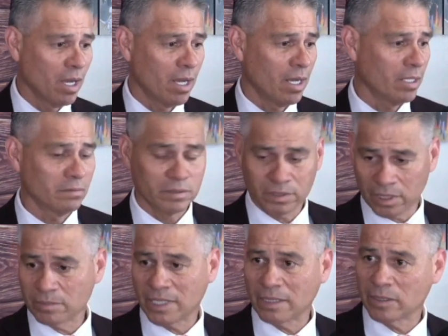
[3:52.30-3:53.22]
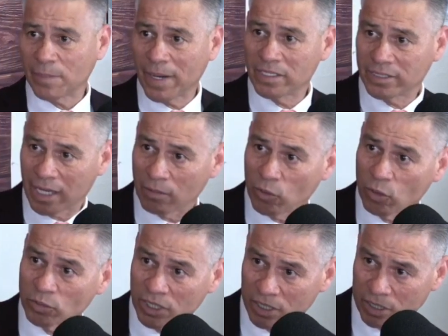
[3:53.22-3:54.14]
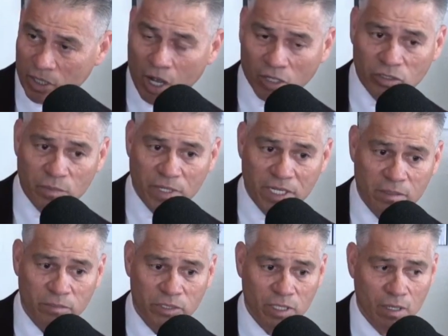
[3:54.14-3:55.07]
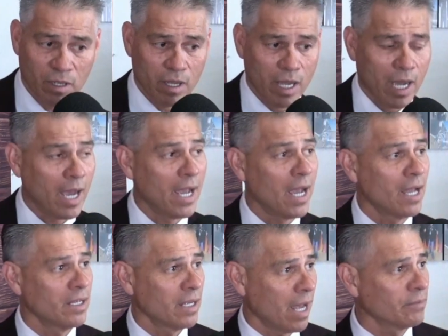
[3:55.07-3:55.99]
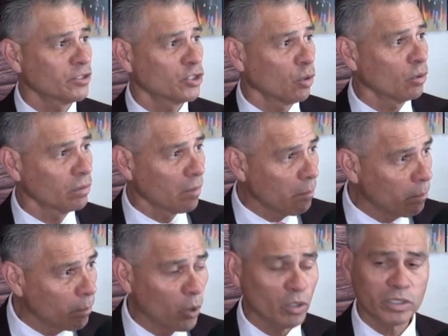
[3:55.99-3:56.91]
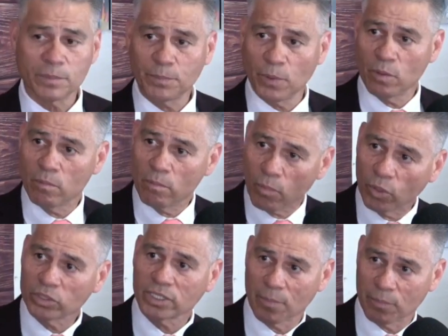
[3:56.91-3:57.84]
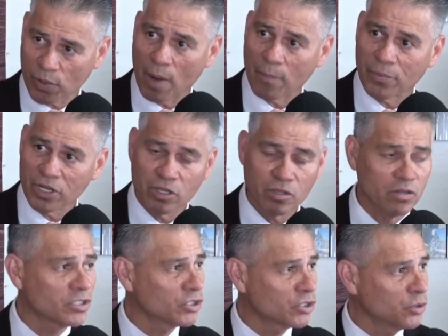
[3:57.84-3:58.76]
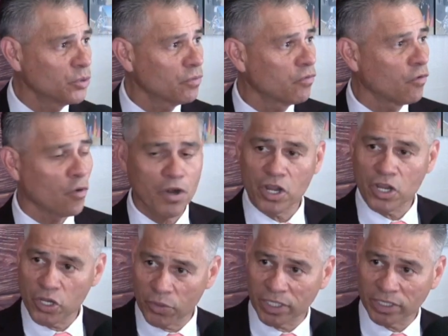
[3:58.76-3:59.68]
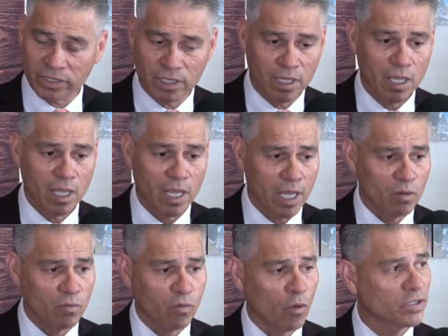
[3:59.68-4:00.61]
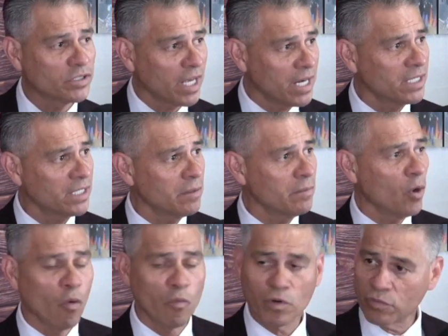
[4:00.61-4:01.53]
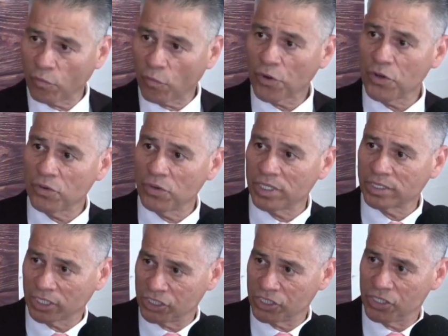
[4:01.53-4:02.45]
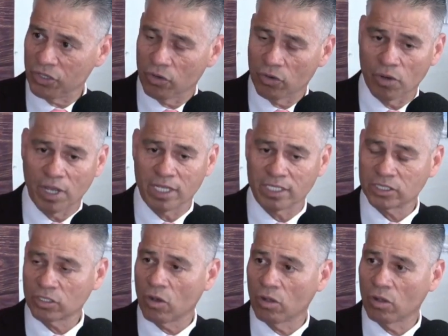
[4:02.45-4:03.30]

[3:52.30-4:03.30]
Sometimes they're buying townhomes and condominiums. I have sold multiple multi-property units, 2 to 4 units. And of course, anything over 4 units, as you know, it's called